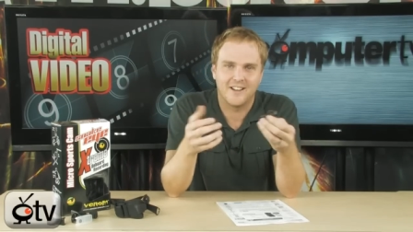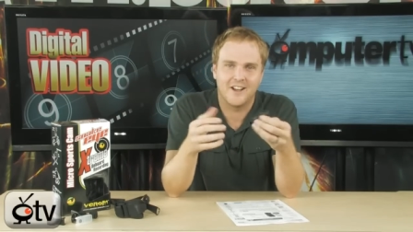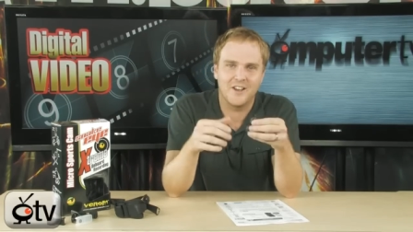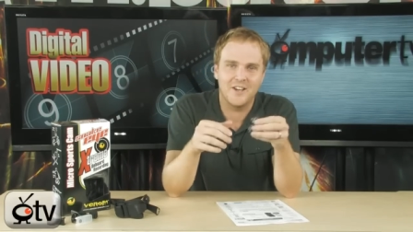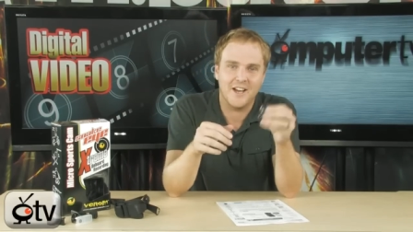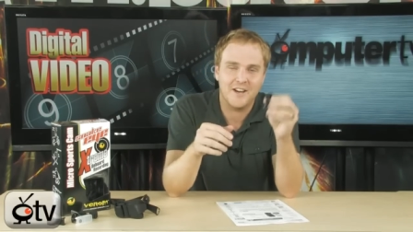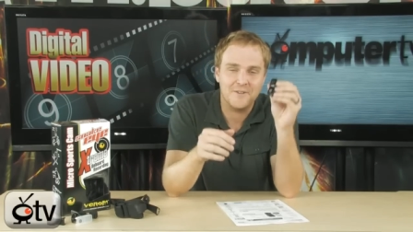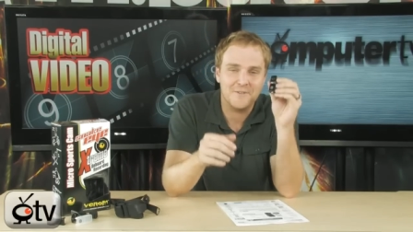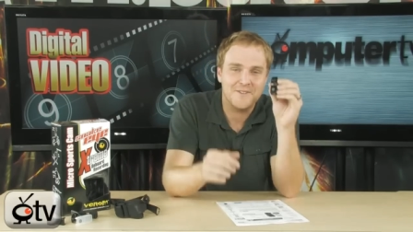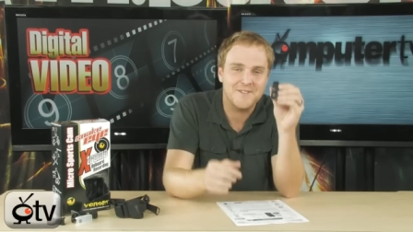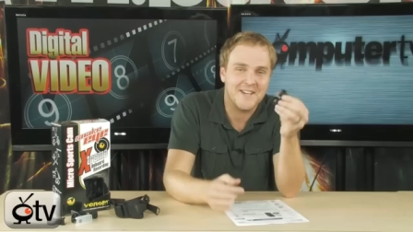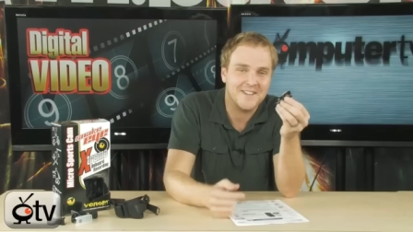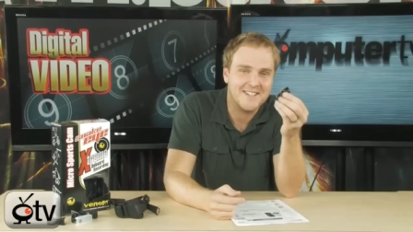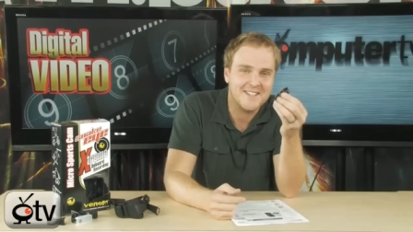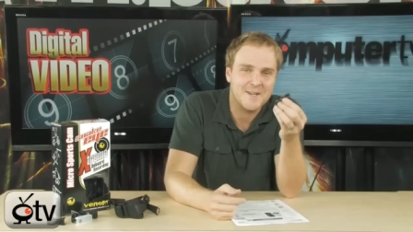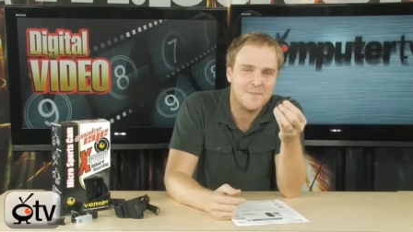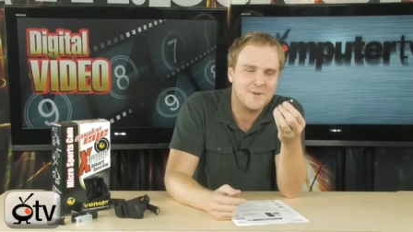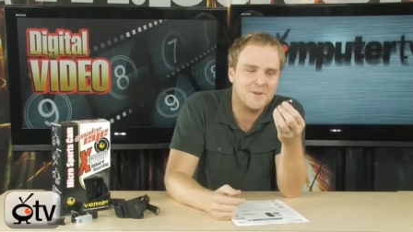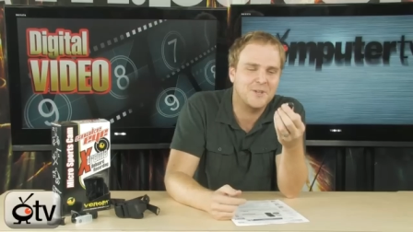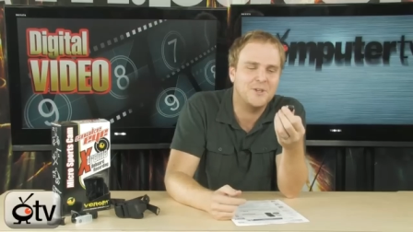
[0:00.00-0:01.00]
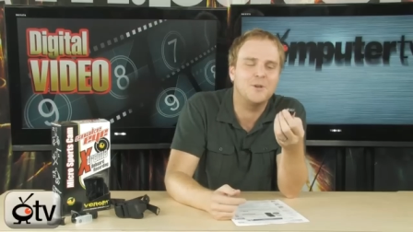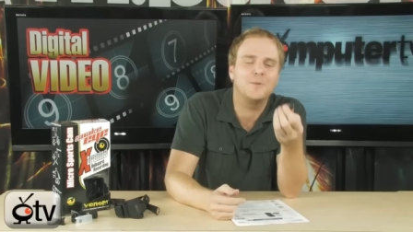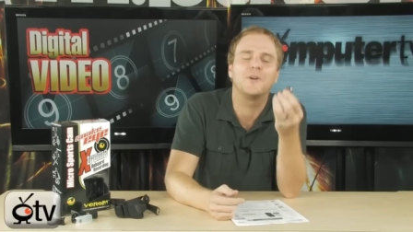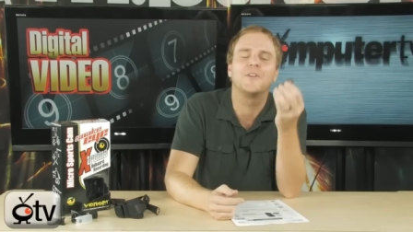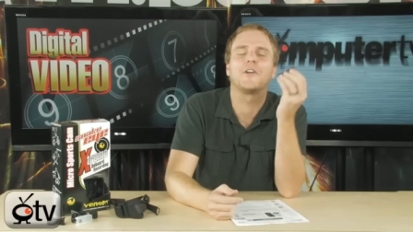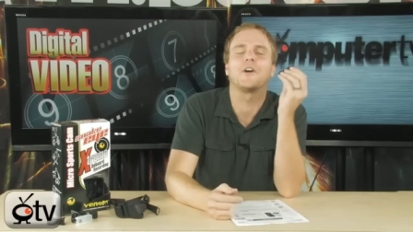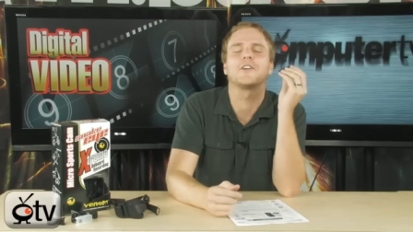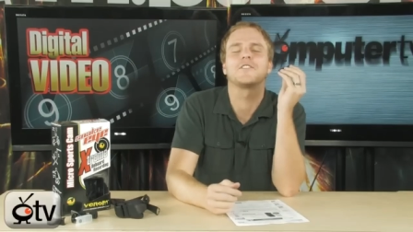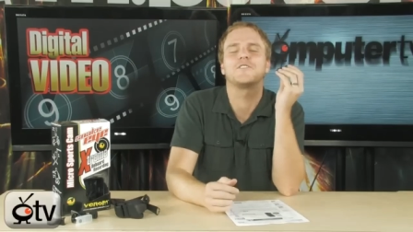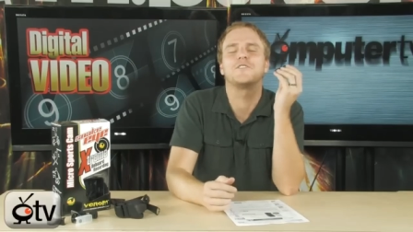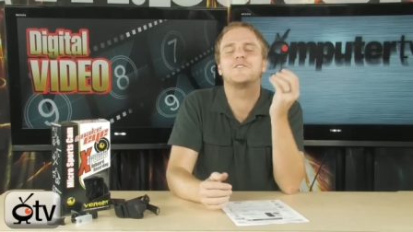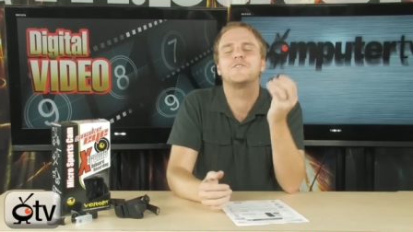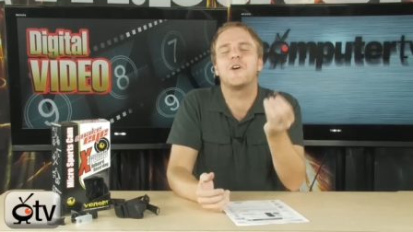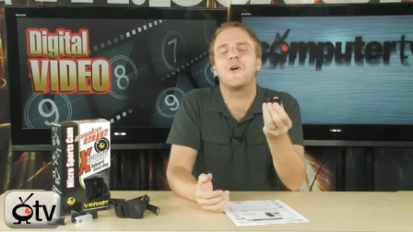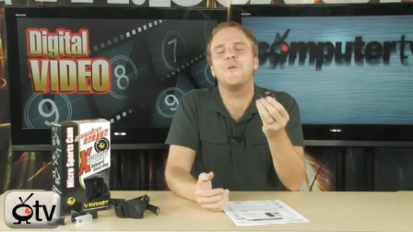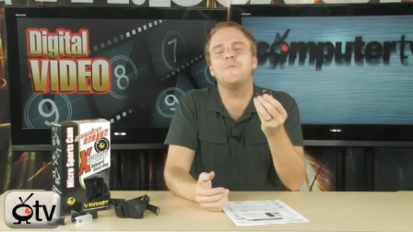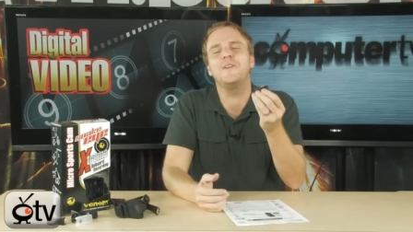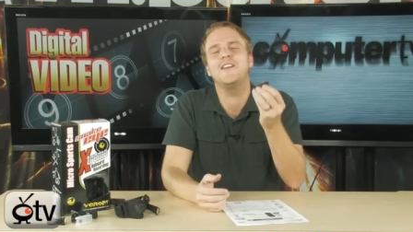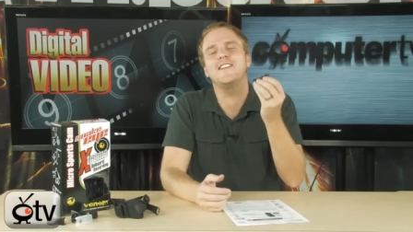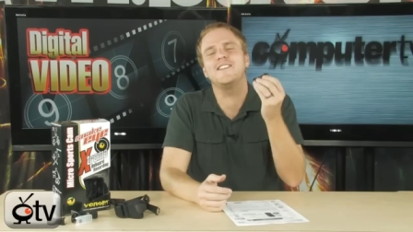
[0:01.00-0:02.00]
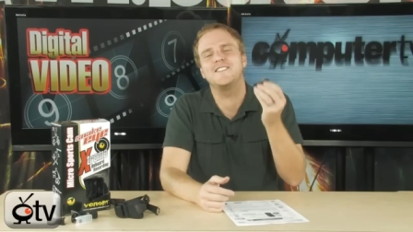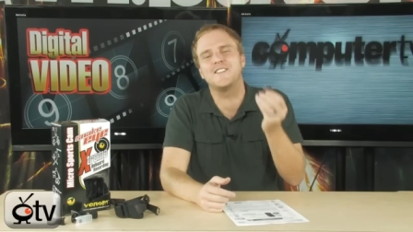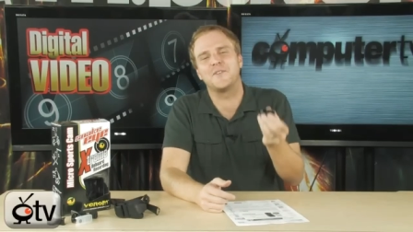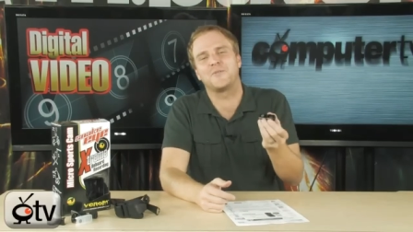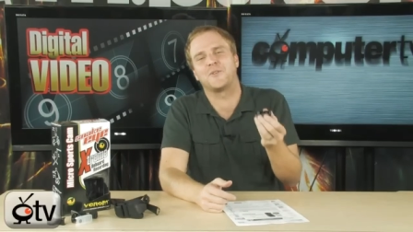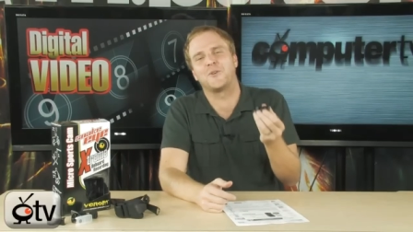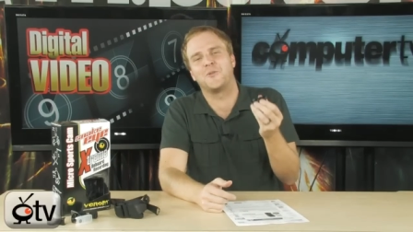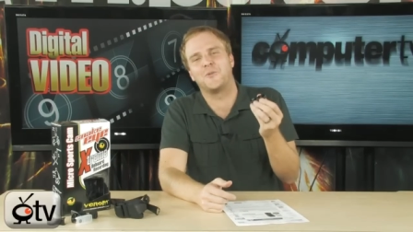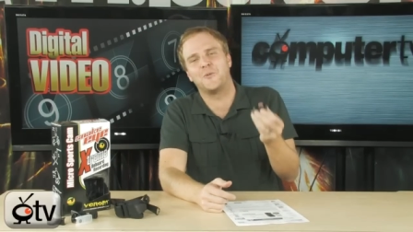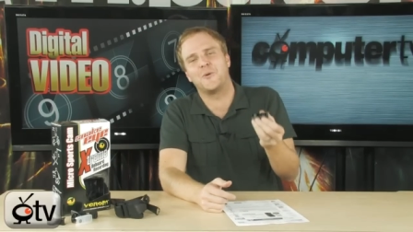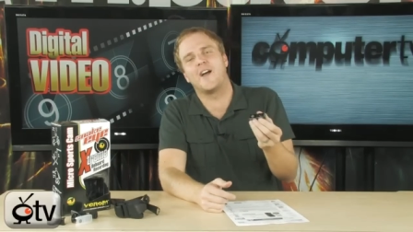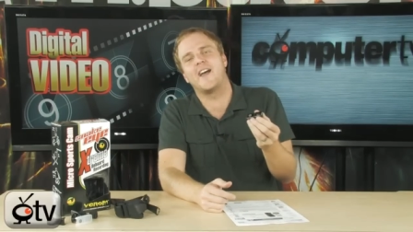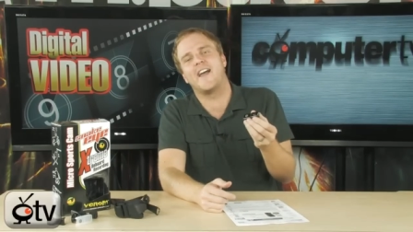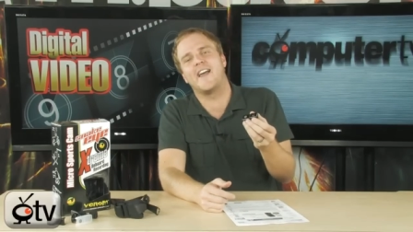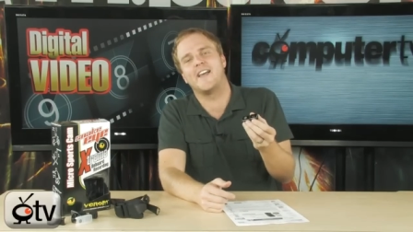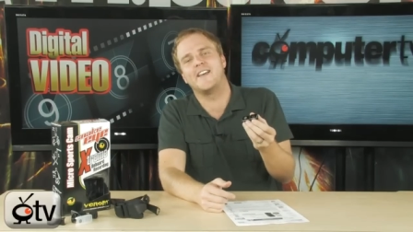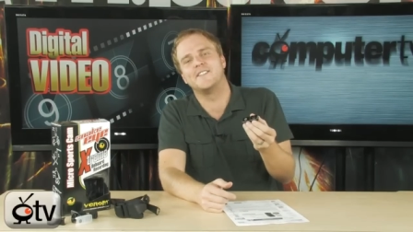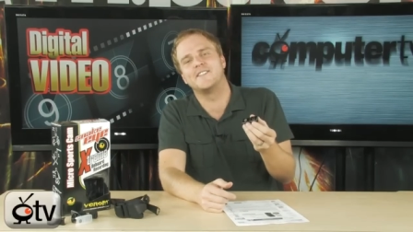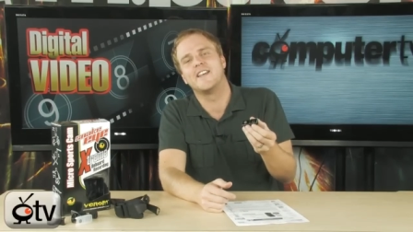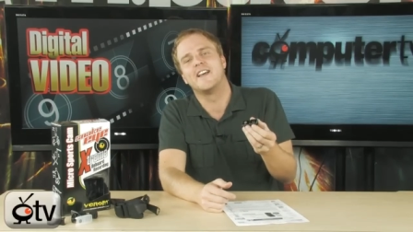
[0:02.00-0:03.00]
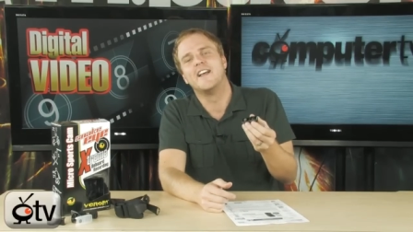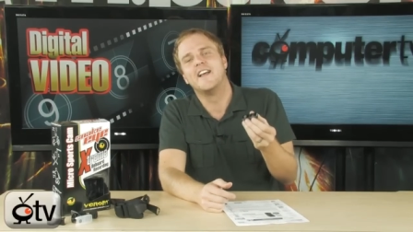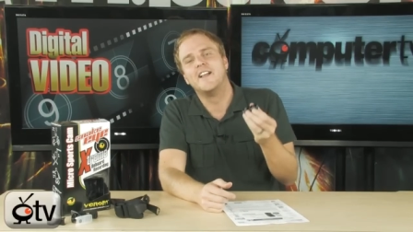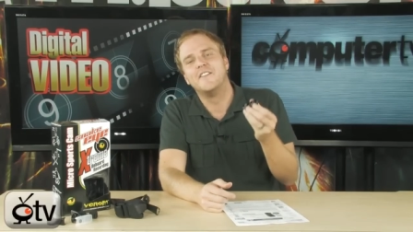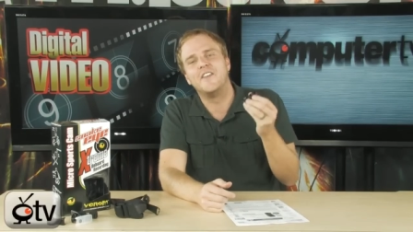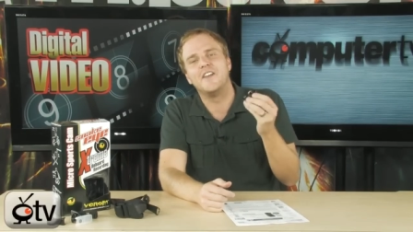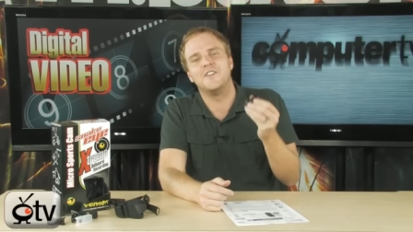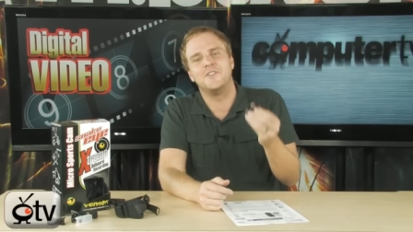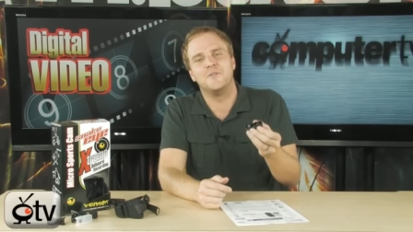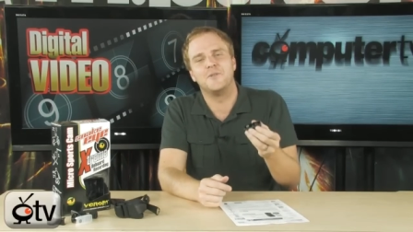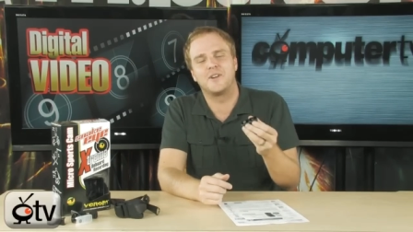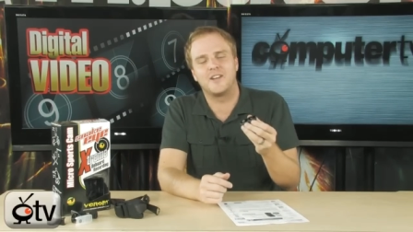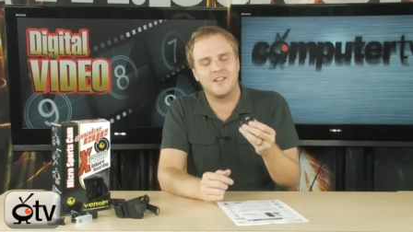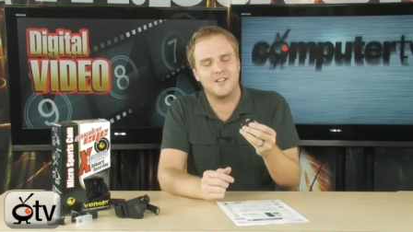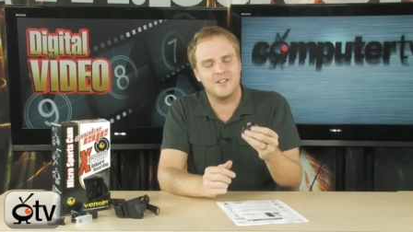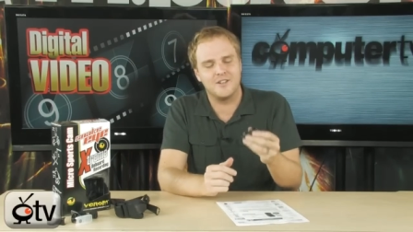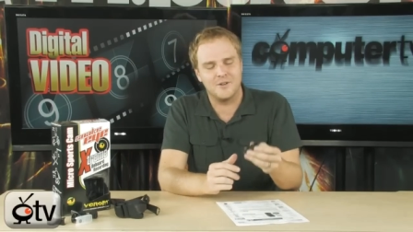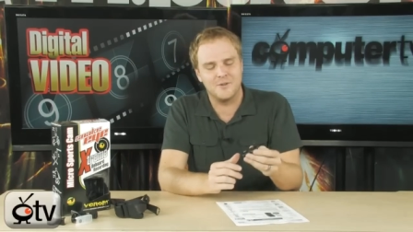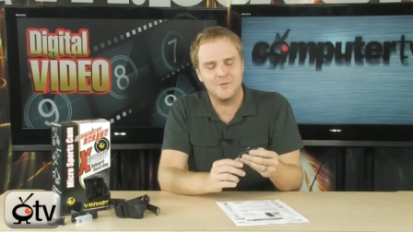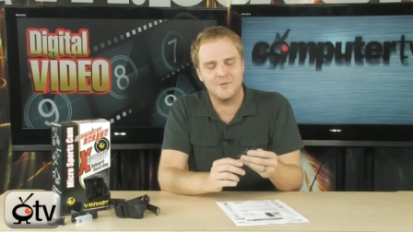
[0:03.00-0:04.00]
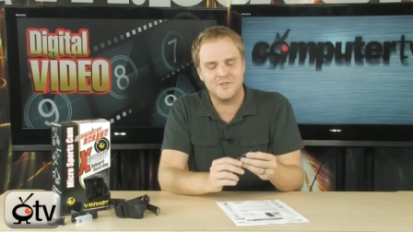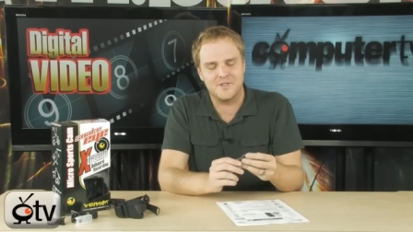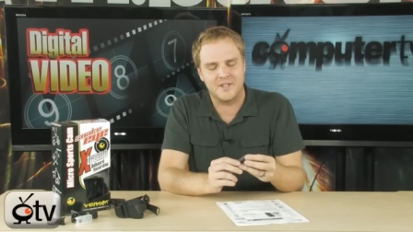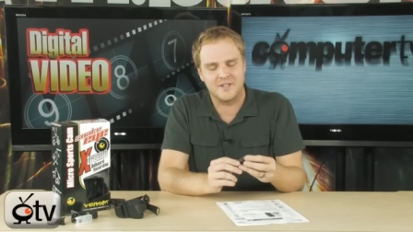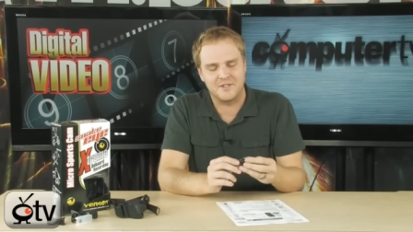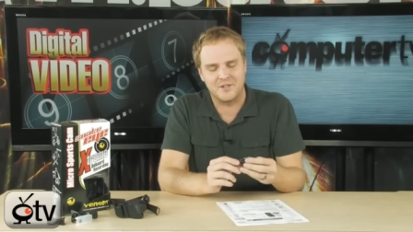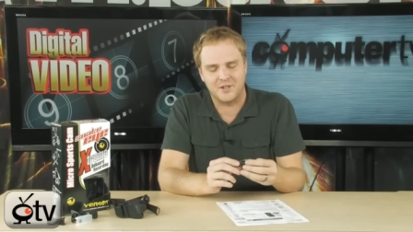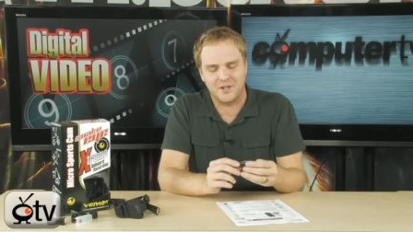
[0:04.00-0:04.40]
All you got to do is set this up in your Google. There are so many different ways that you can use this.